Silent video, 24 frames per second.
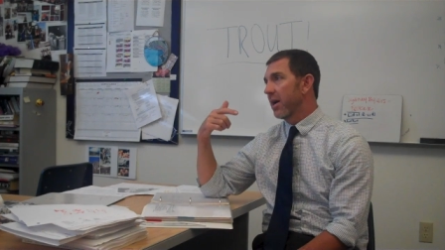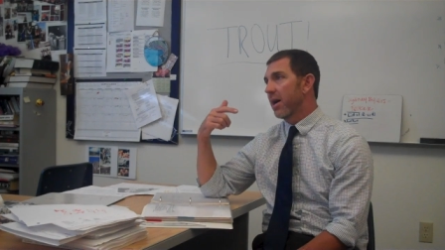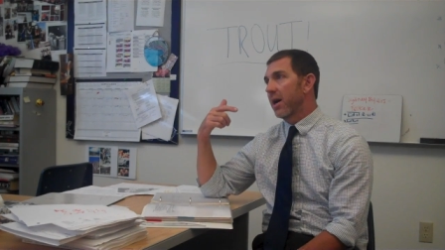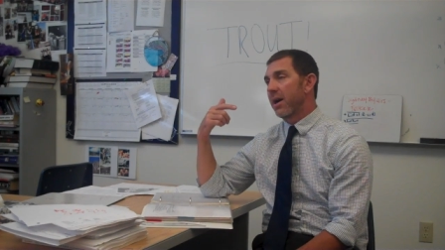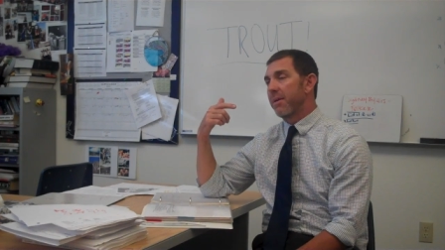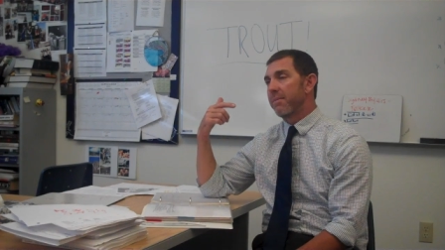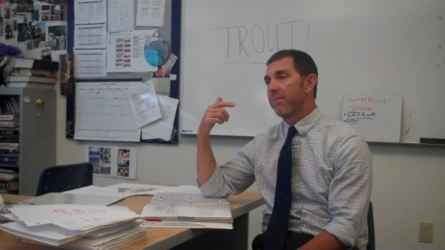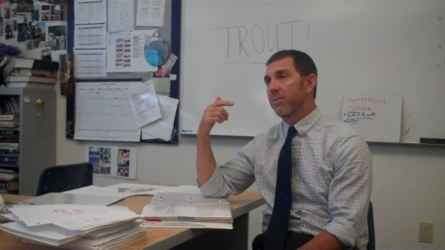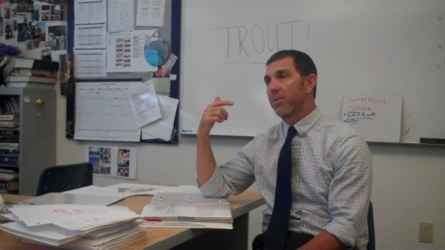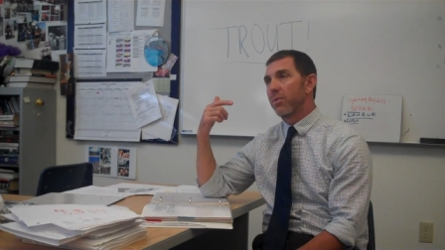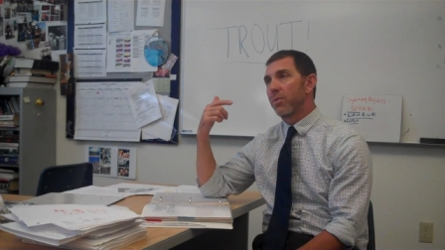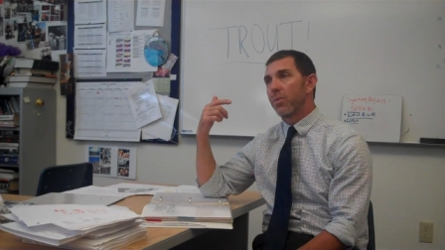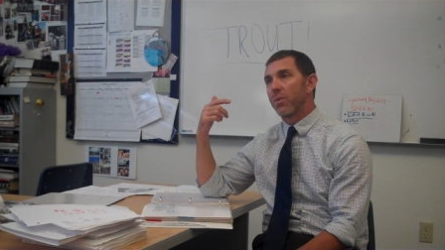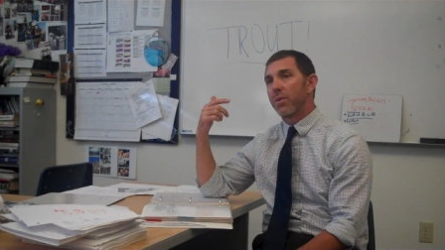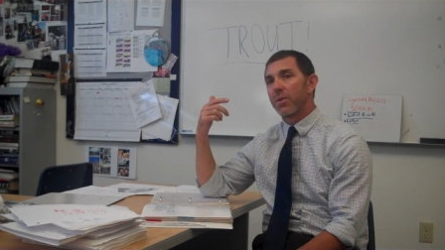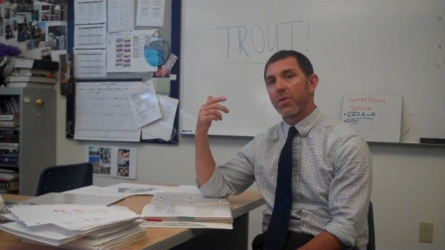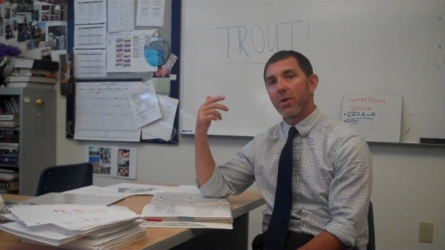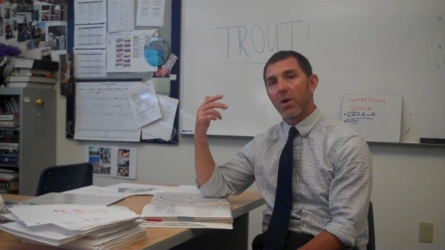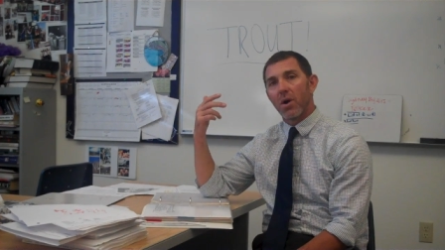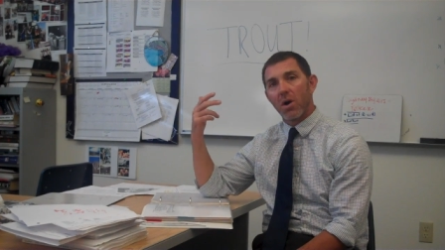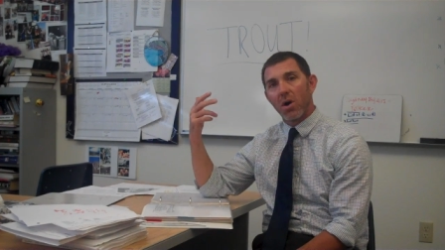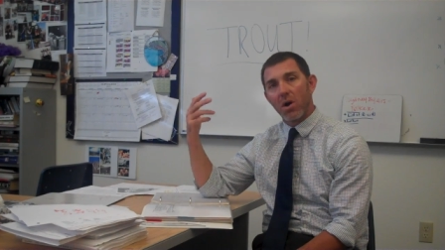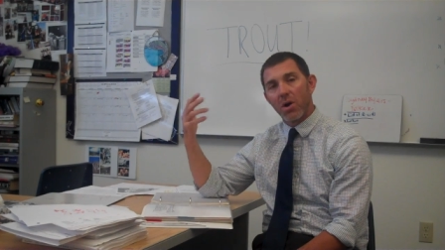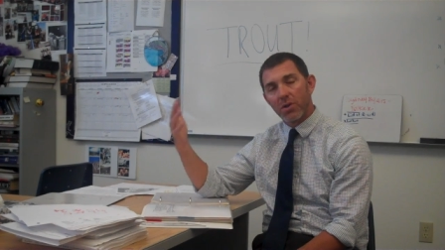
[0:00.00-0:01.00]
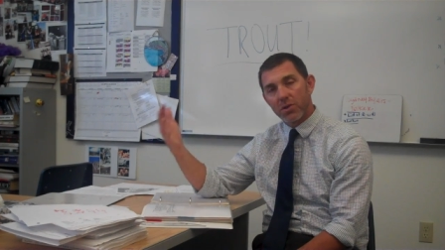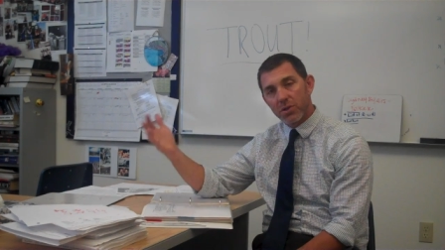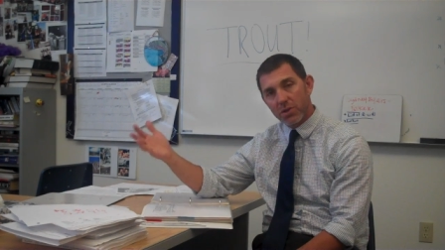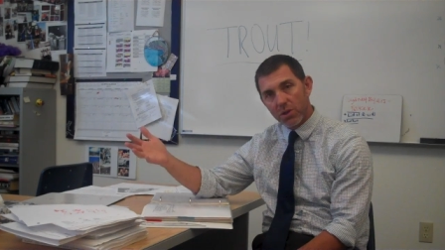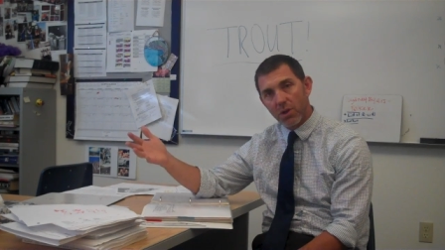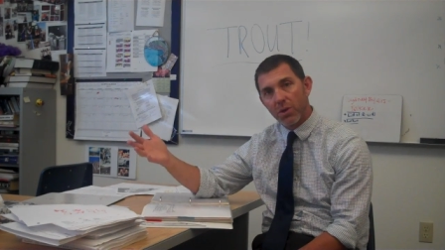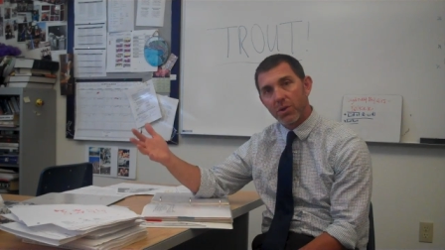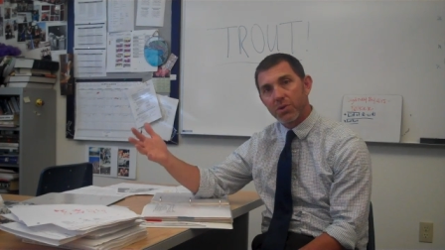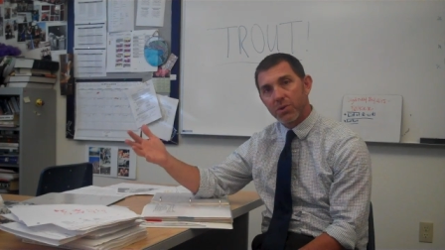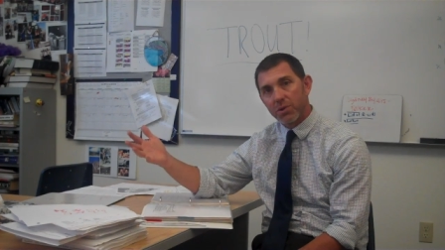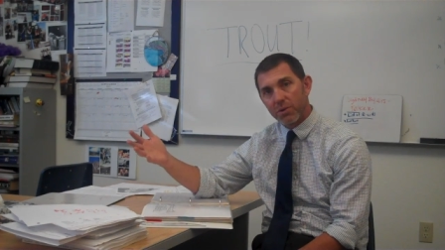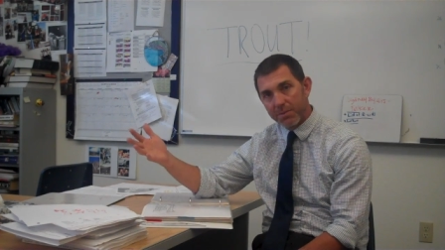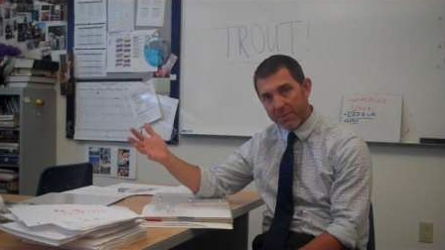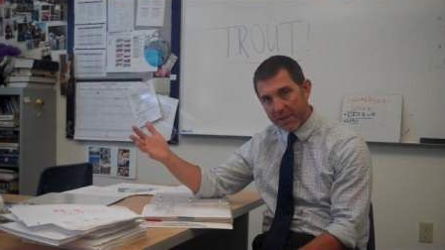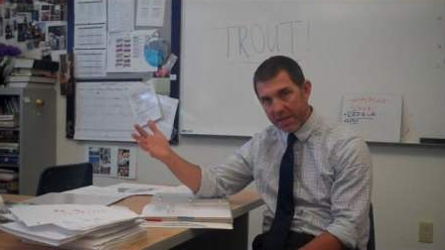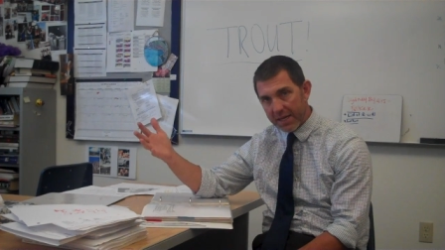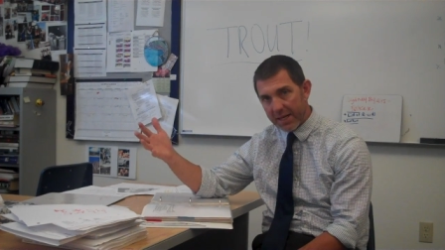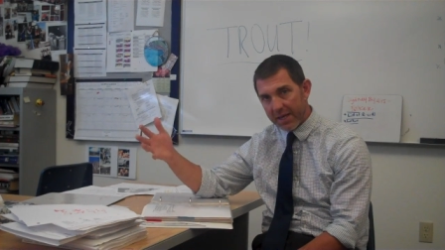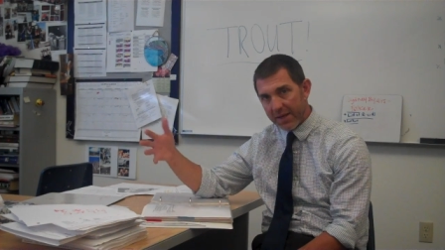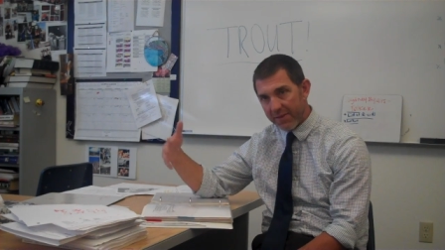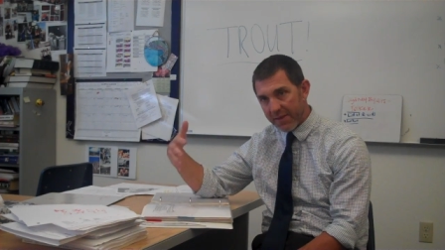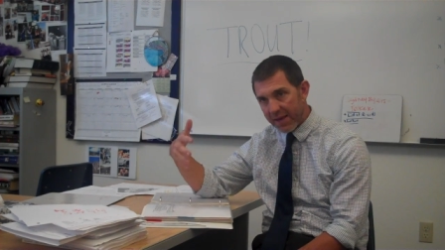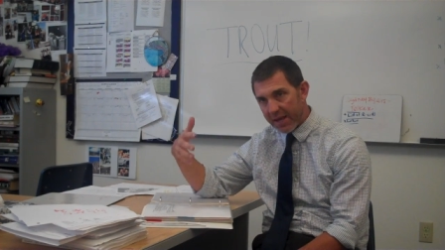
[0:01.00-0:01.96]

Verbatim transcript: um, with all social media.